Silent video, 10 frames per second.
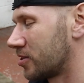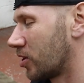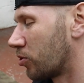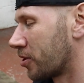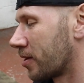It's
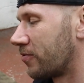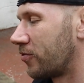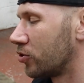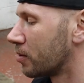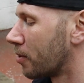like one of them
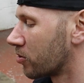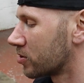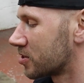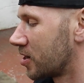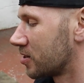funny
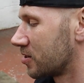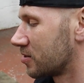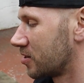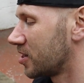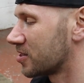American
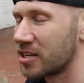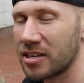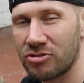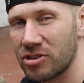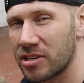sizes. It is
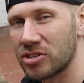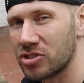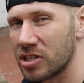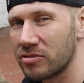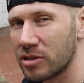integrated
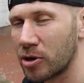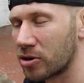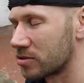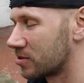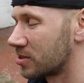engineering, to be
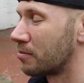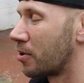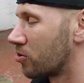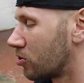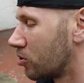honest. It's an
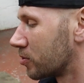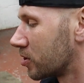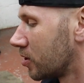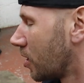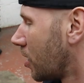American
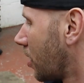company.